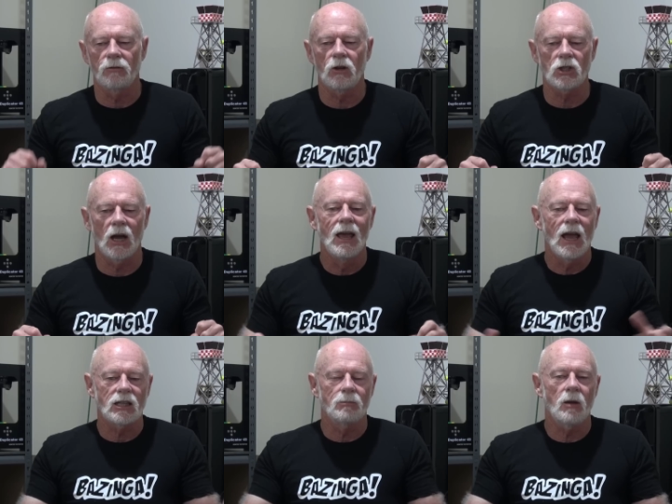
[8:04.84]
future.
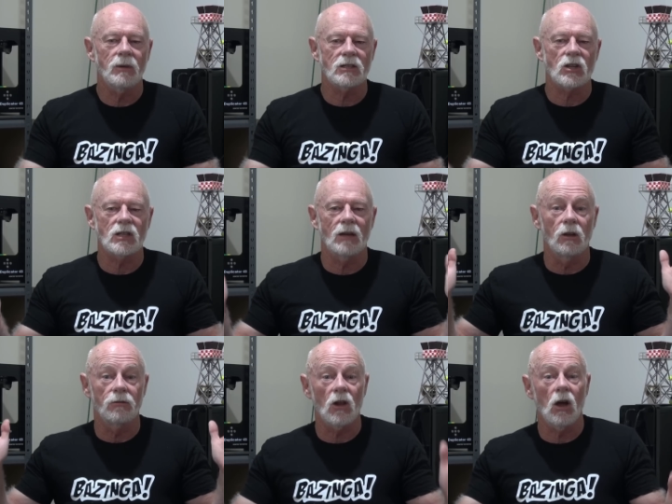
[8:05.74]
At the moment, as I say, if
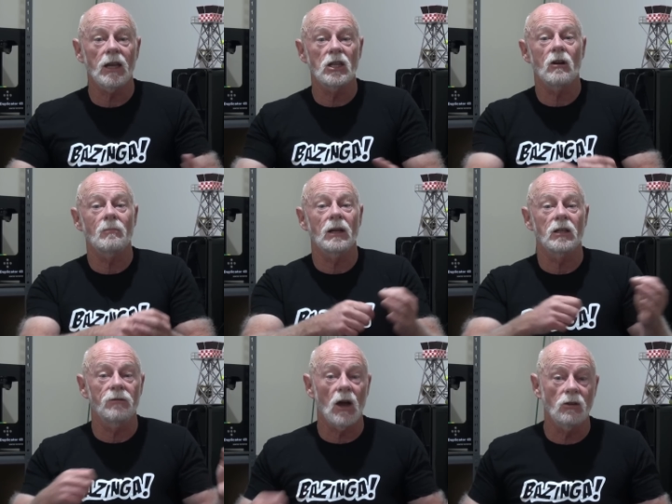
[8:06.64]
you're flying and you unplug
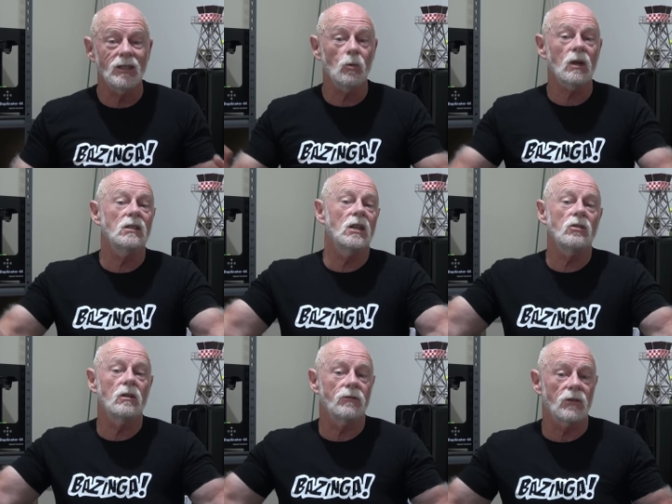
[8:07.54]
your phone, it will
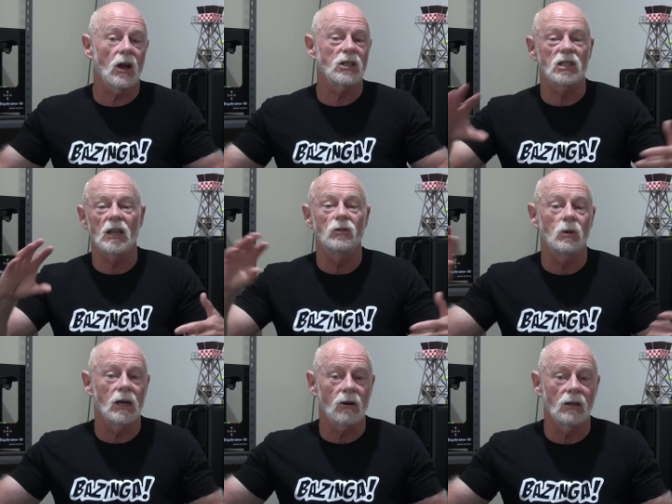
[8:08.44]
continue to fly, just gives you
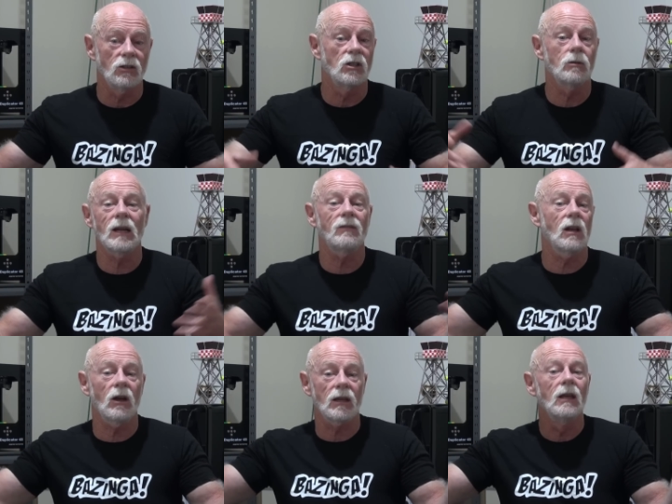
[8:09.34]
an error. You can do whatever
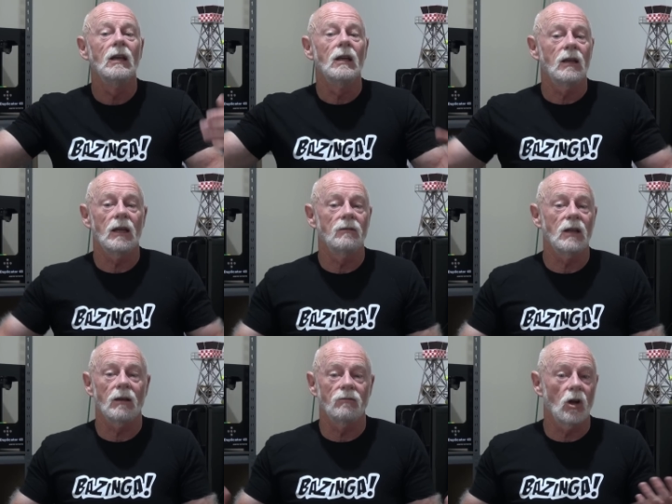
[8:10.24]
you like, and
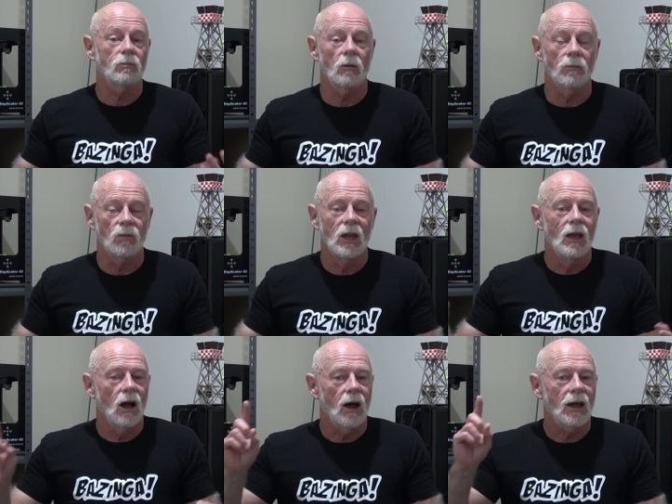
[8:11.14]
no problem.
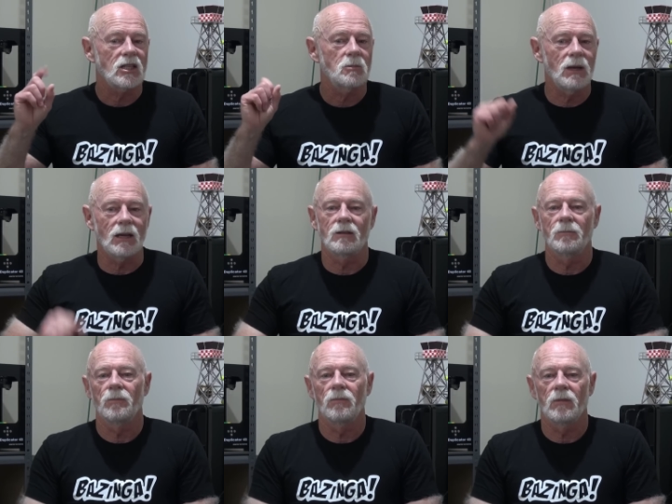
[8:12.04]
I expect
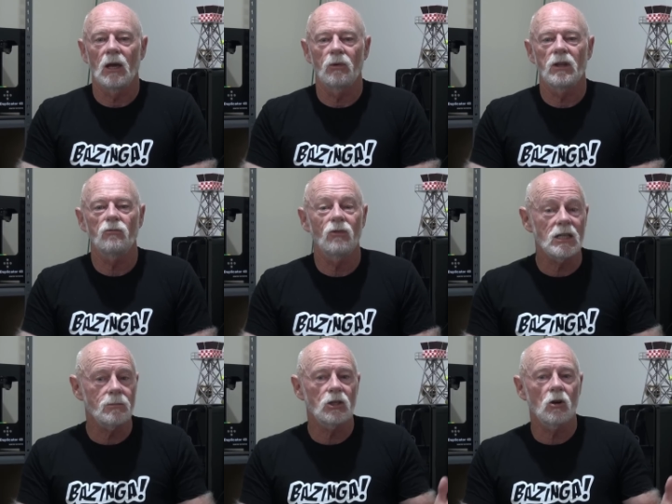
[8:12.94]
that within a
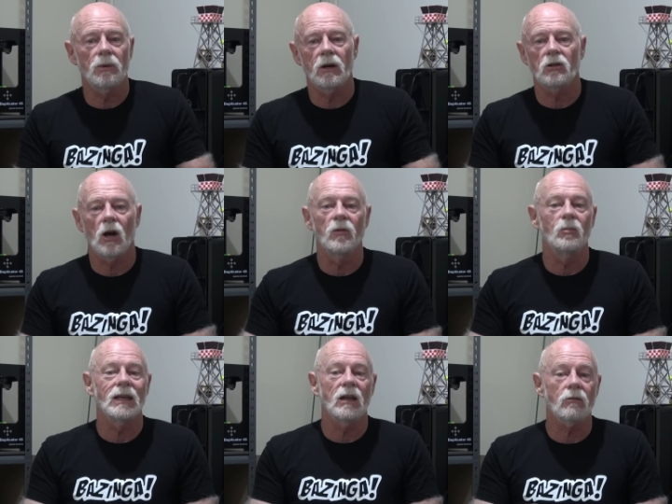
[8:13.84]
reasonably short period of time, there'll
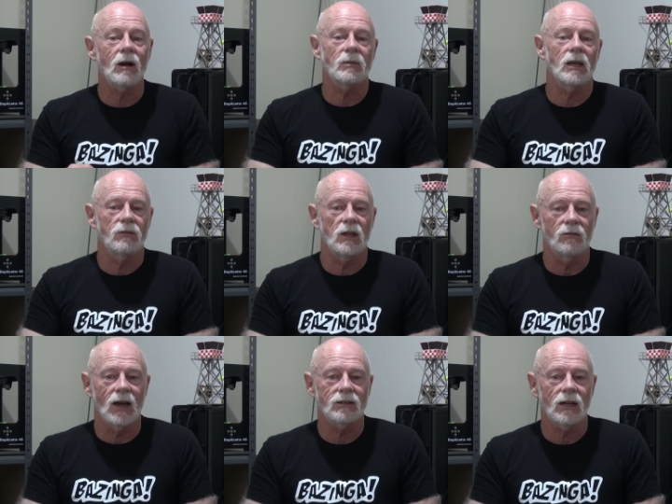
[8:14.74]
be another update for the
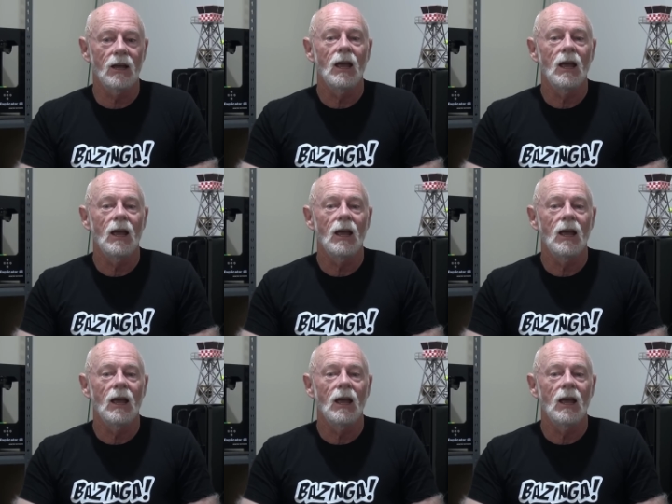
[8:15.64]
Avata,